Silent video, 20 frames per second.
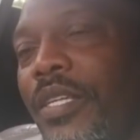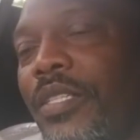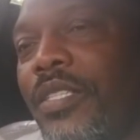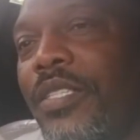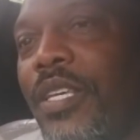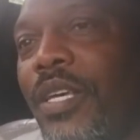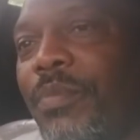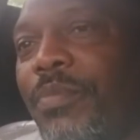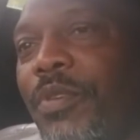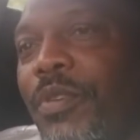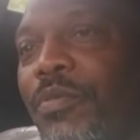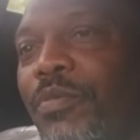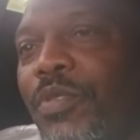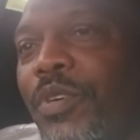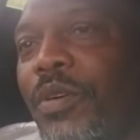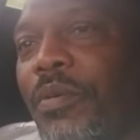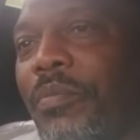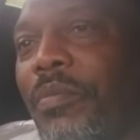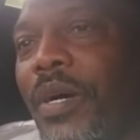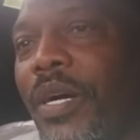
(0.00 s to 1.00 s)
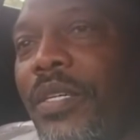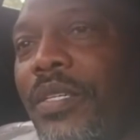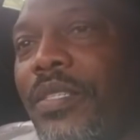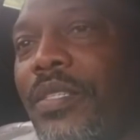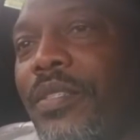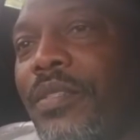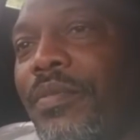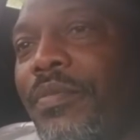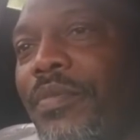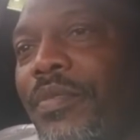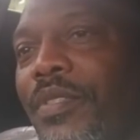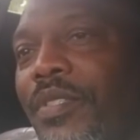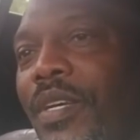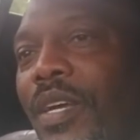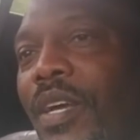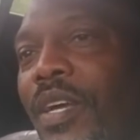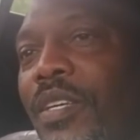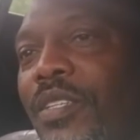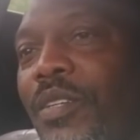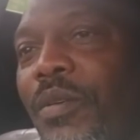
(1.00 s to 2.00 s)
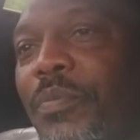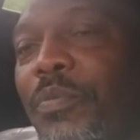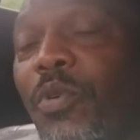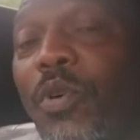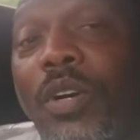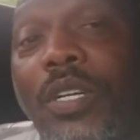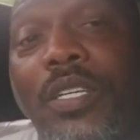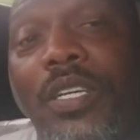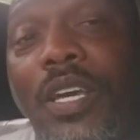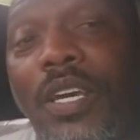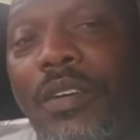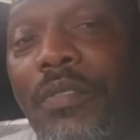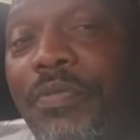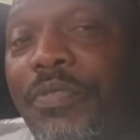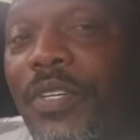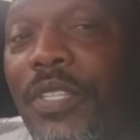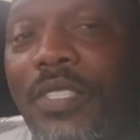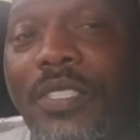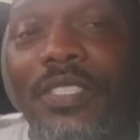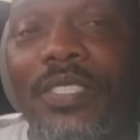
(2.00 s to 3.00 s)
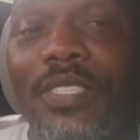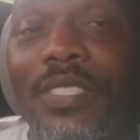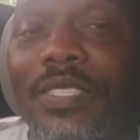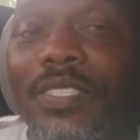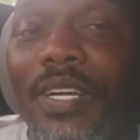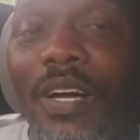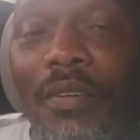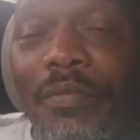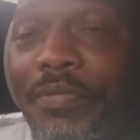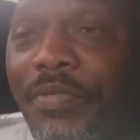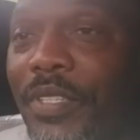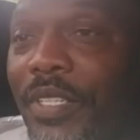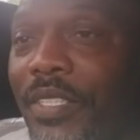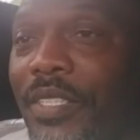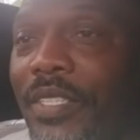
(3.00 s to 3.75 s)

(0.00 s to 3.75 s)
is Keeping It Real Monday. Your boy Kingfish is done for the